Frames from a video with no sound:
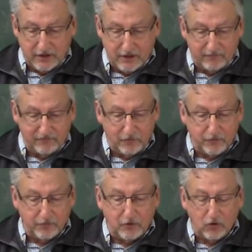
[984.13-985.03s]
Um,
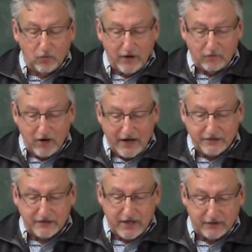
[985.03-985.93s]
further, Burroway
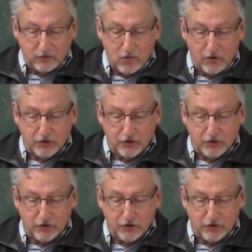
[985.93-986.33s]
writes that, quote,